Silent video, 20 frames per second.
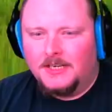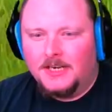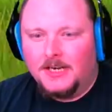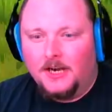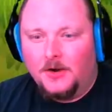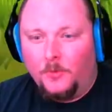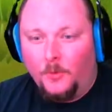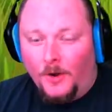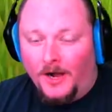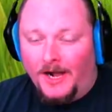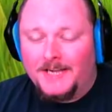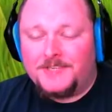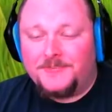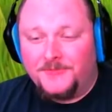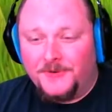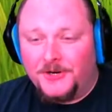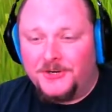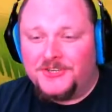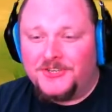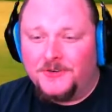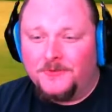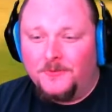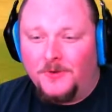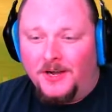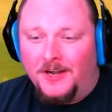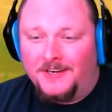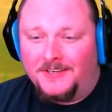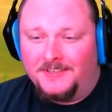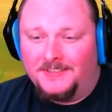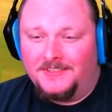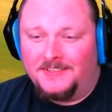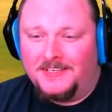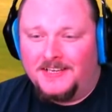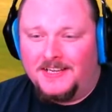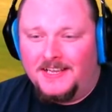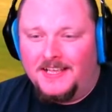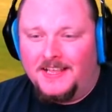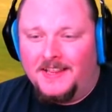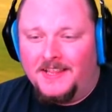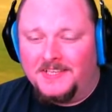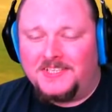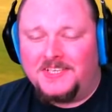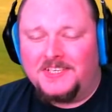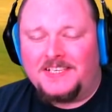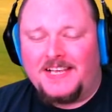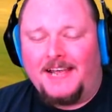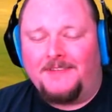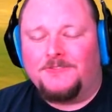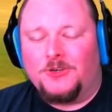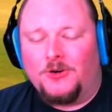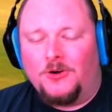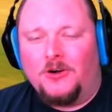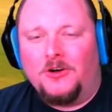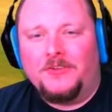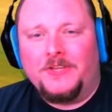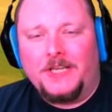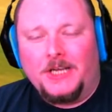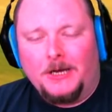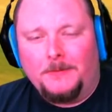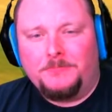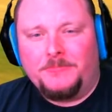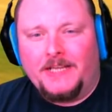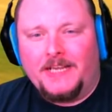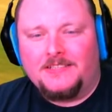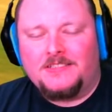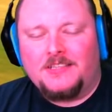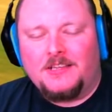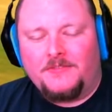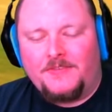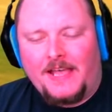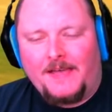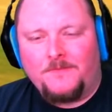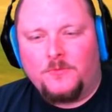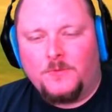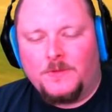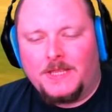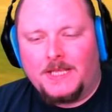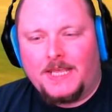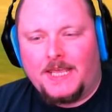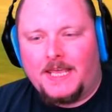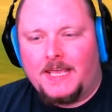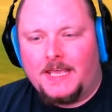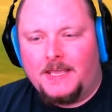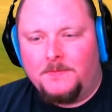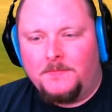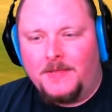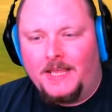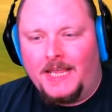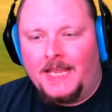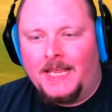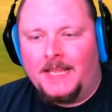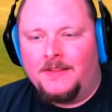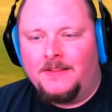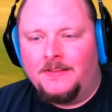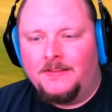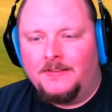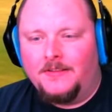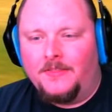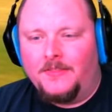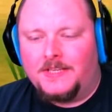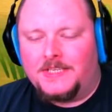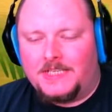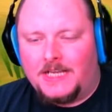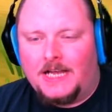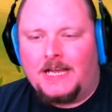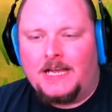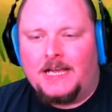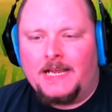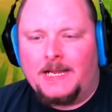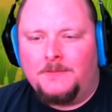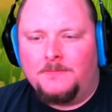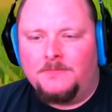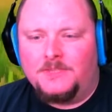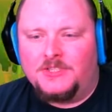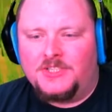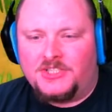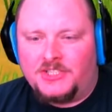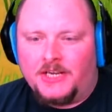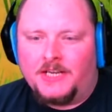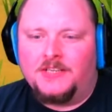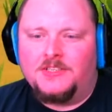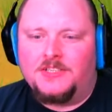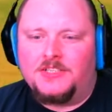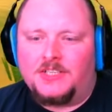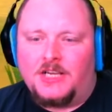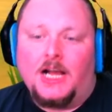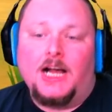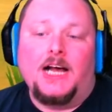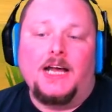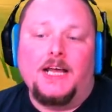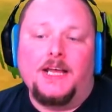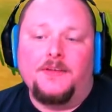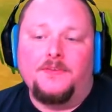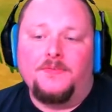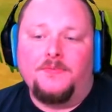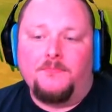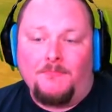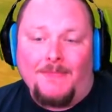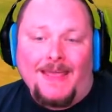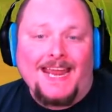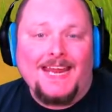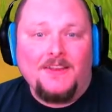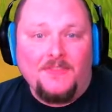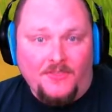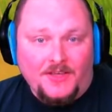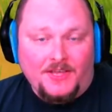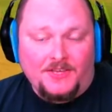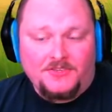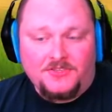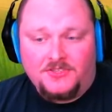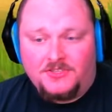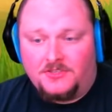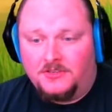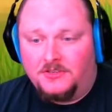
Watch version 1. This is after all the updates that have happened with the game in the time since I've made this.